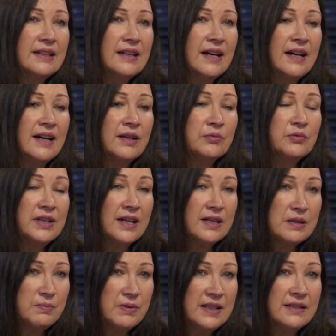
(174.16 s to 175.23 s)
And we
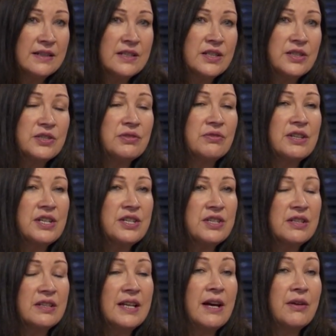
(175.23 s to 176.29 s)
explained the
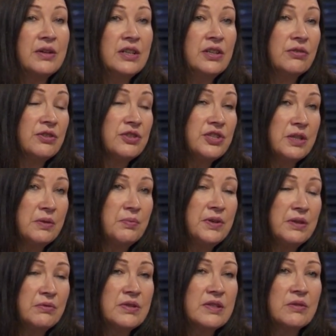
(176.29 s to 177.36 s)
situation and now he knew the
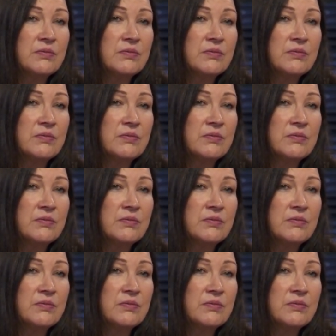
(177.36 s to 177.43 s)
GP was